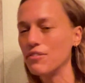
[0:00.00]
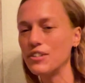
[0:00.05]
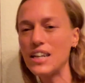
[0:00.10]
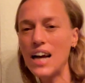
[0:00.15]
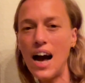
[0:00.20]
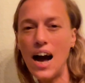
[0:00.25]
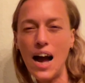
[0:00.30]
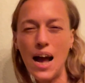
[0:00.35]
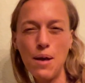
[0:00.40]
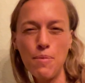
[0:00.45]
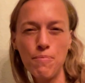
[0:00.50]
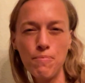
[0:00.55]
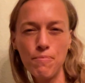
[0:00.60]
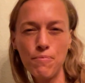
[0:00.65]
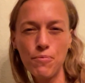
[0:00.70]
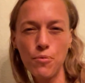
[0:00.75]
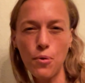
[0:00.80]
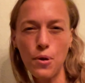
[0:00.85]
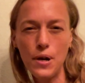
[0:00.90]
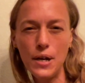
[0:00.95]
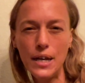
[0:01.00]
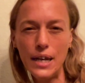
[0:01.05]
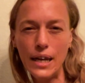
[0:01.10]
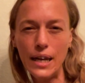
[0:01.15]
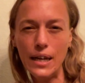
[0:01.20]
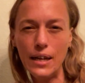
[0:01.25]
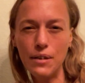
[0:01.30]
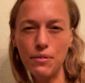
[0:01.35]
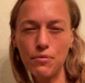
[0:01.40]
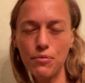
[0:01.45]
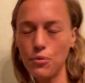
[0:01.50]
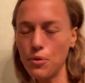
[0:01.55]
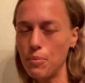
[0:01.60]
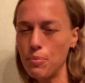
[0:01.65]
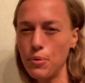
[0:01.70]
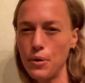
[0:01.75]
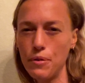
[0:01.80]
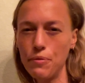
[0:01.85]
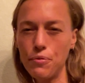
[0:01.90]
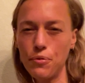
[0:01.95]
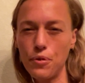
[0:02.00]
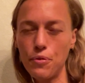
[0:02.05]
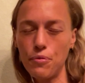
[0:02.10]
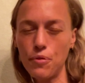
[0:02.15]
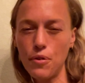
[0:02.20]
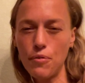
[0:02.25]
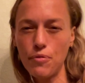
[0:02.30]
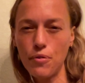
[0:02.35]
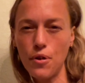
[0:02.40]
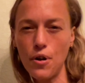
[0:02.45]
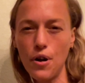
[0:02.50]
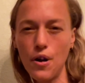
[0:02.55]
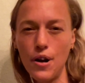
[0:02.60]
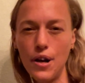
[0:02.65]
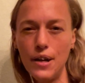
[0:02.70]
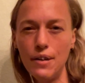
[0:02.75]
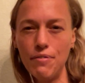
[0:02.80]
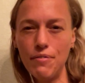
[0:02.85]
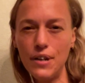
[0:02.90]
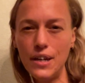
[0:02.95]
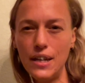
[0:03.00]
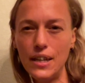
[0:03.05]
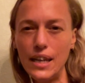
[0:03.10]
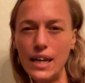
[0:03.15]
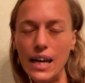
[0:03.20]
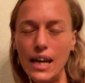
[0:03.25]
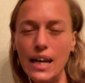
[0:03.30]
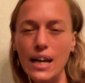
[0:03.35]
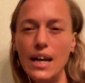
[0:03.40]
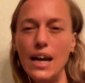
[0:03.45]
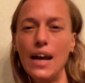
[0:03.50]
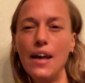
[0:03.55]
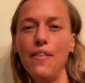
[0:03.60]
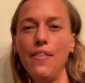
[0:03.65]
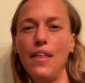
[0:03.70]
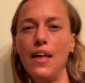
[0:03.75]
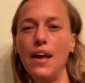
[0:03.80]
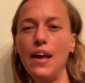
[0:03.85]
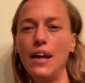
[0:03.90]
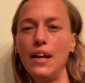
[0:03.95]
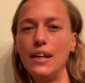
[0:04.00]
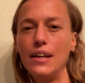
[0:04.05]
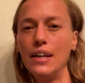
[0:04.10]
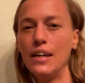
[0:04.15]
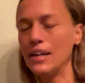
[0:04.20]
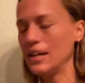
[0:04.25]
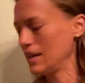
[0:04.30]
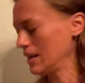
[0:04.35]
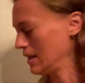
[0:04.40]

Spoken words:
time, 4D, 4.444 infinitely, and then